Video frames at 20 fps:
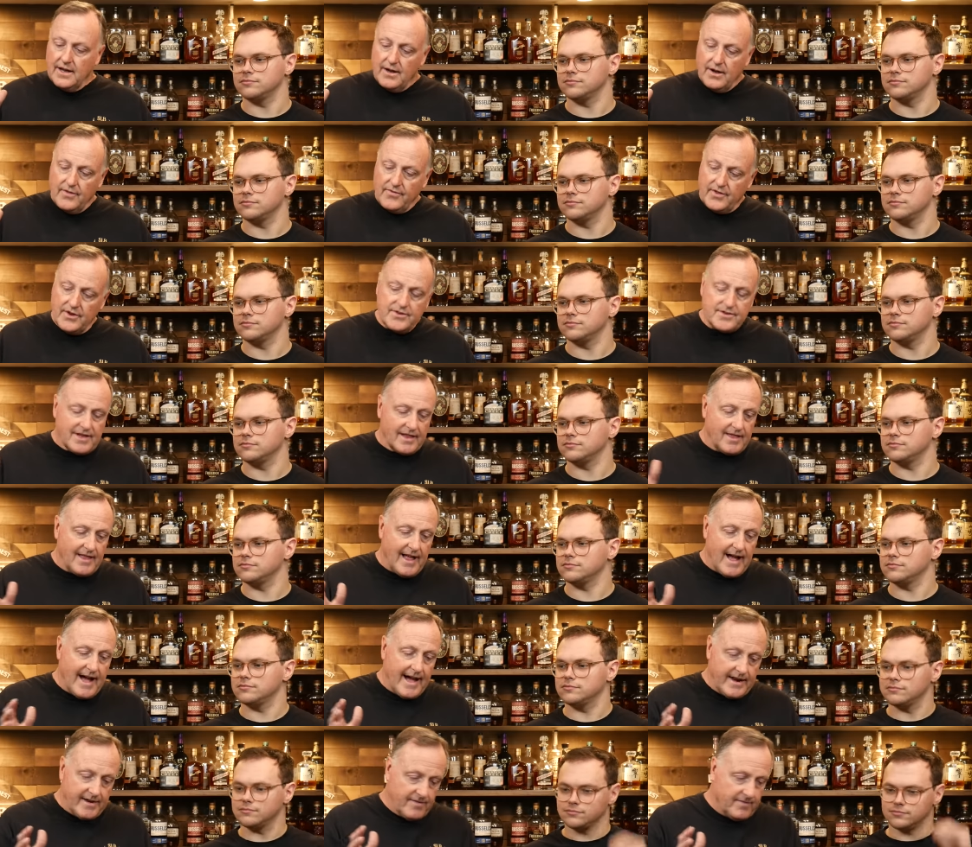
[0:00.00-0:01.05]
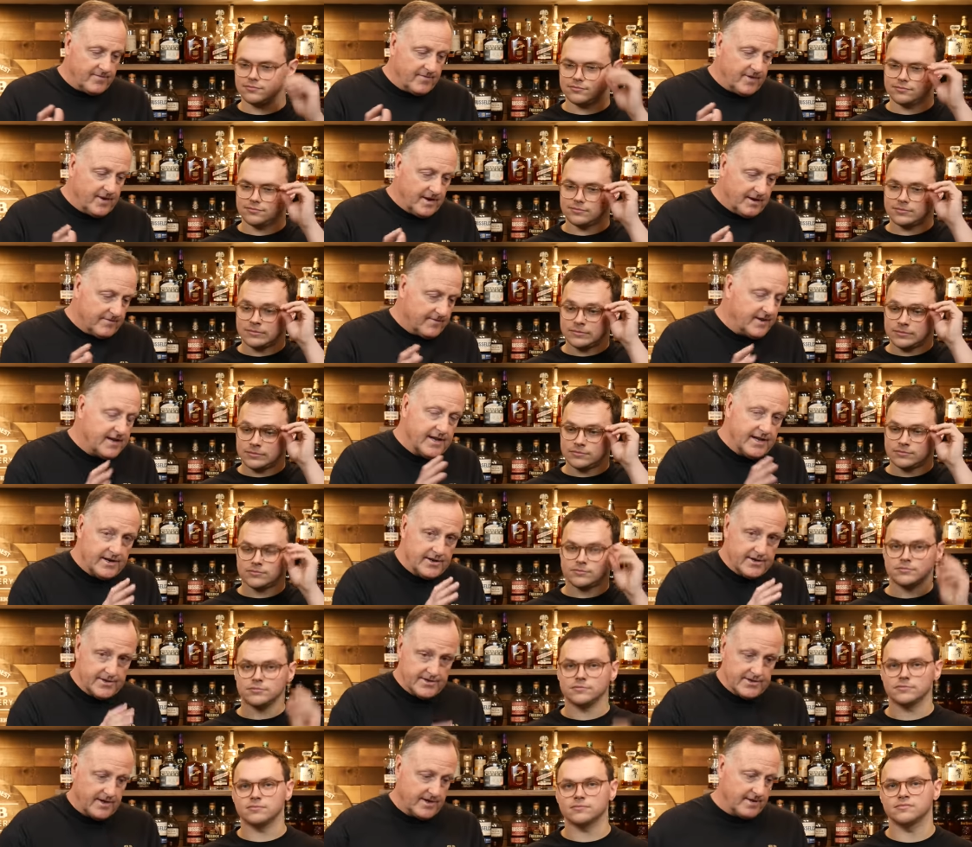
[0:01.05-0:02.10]
Speaker 1: there's a lot of, of
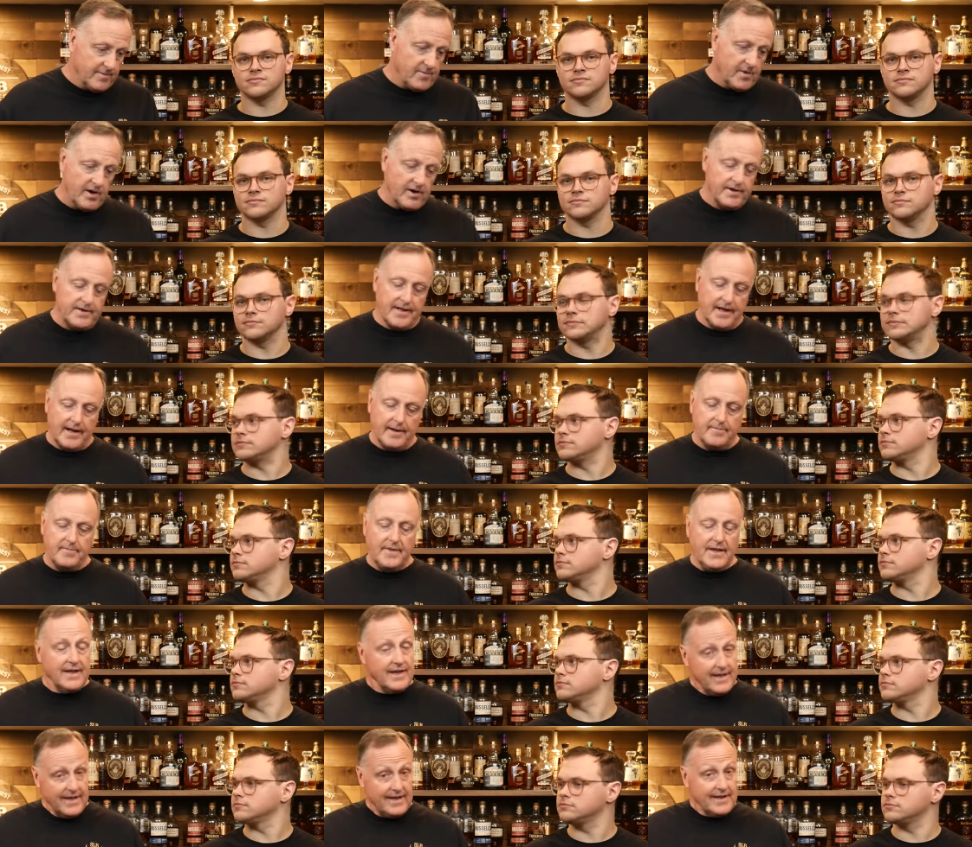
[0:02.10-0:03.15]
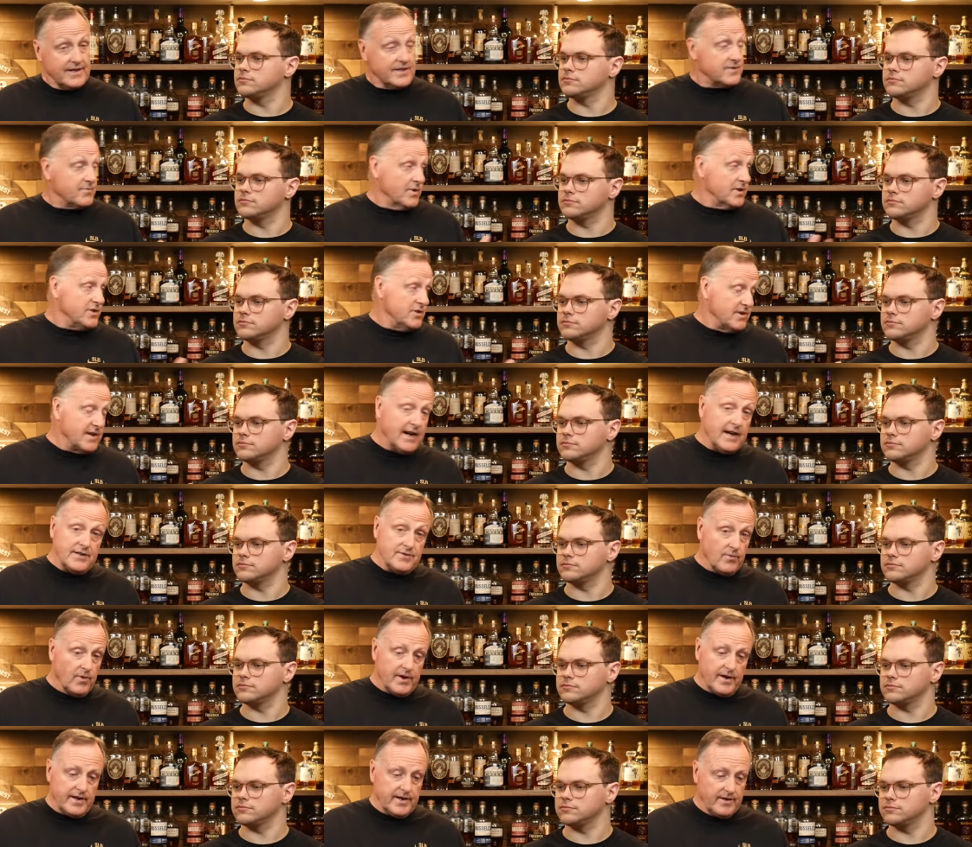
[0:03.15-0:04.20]
hitters on the bar top, and it's what you guys
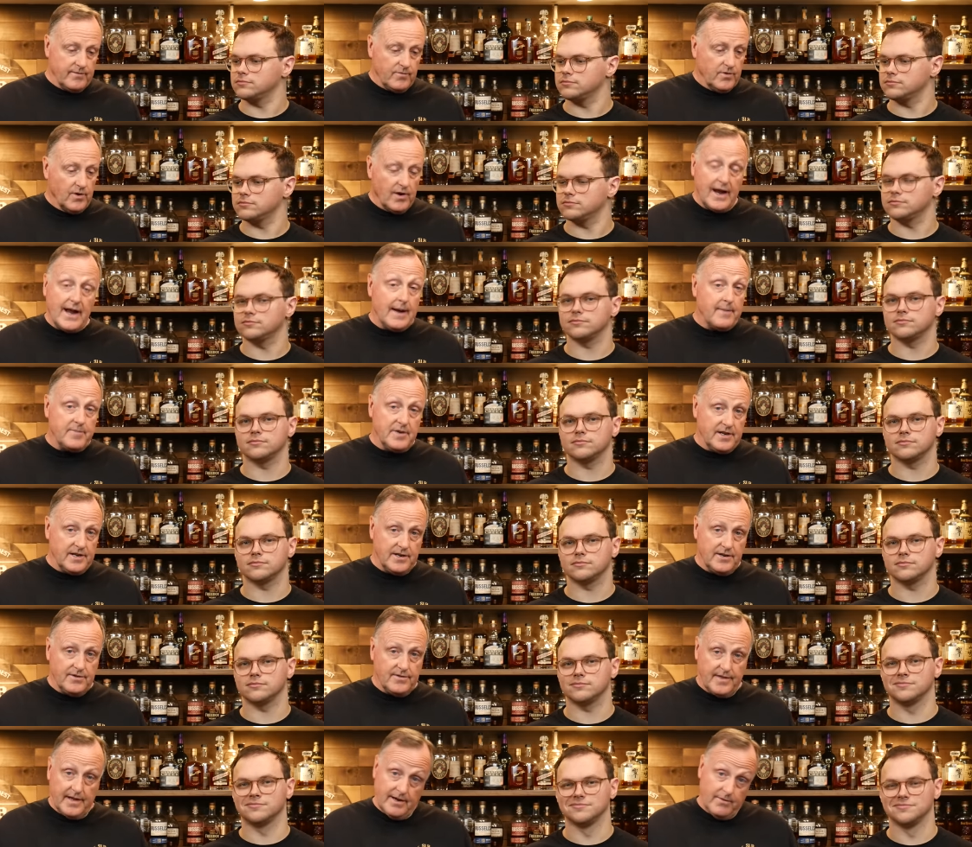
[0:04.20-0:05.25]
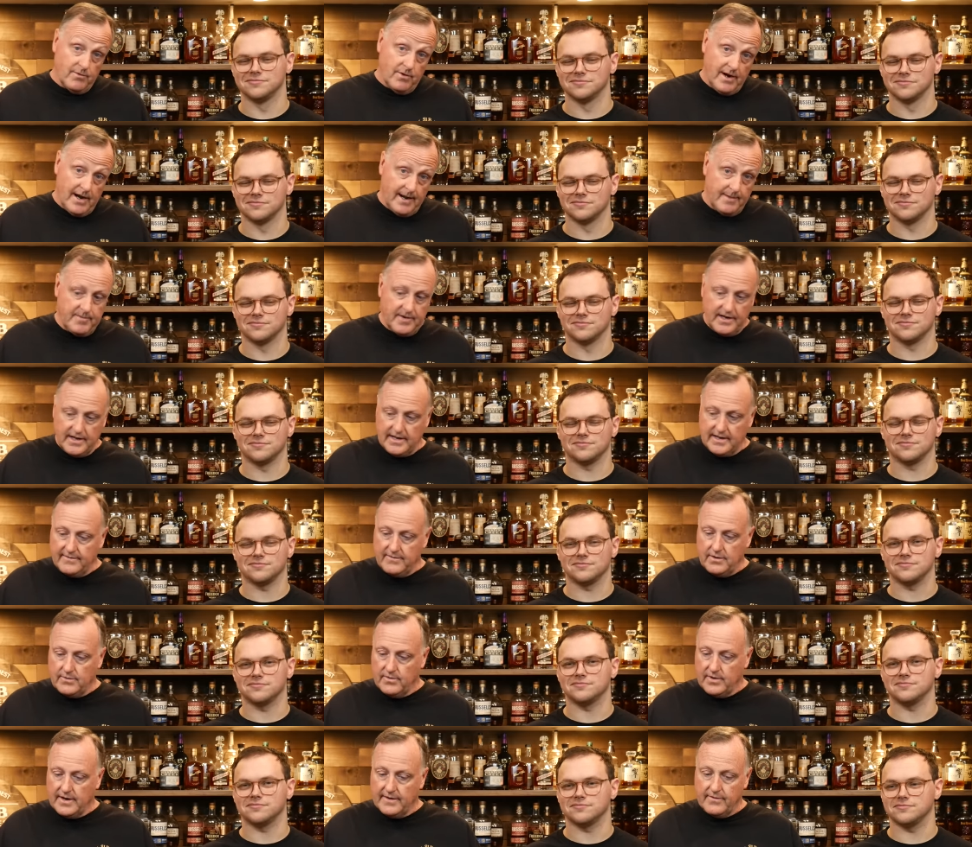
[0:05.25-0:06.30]
wanted, and we're happy to do that. We're happy to give
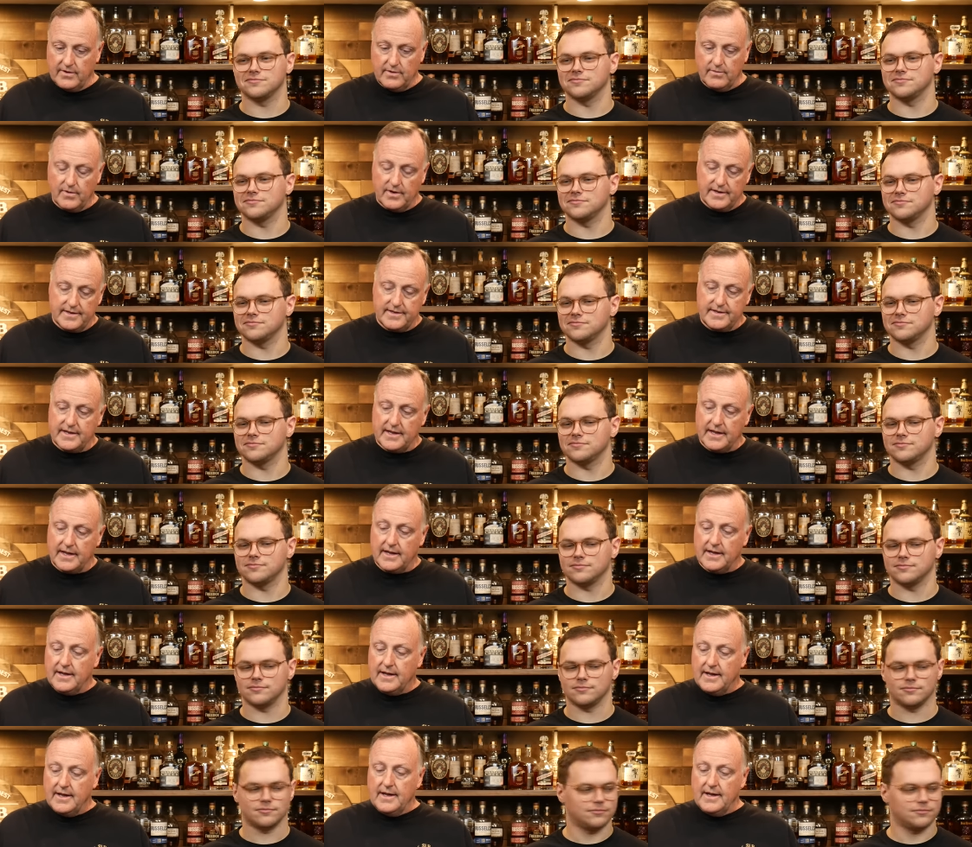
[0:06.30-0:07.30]
you whatever you want to see.